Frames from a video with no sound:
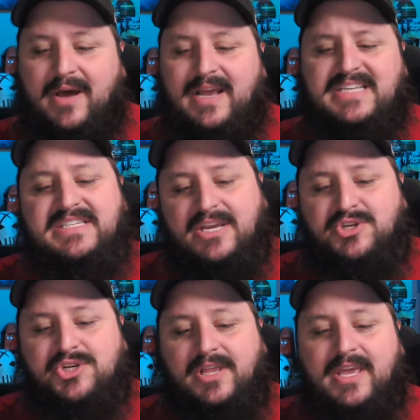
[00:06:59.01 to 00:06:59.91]
but
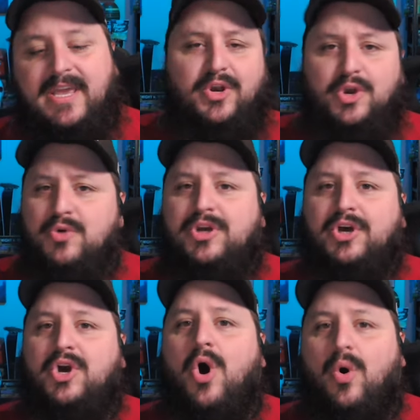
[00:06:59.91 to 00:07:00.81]
essentially
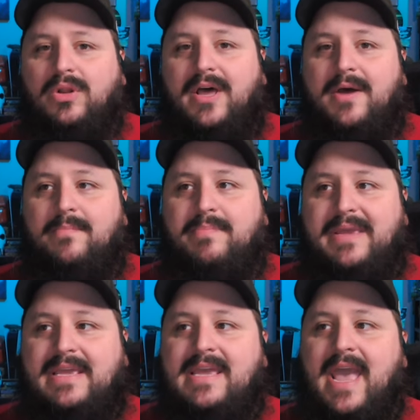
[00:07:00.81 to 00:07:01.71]
Nuka-Cola
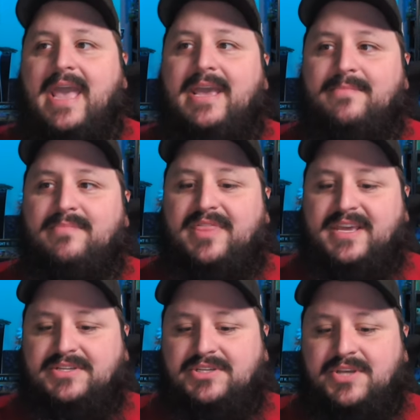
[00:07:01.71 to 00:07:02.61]
became
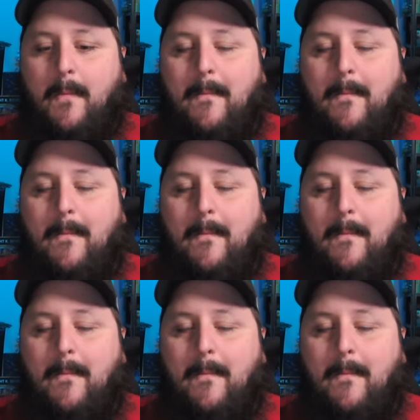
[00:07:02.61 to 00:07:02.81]
this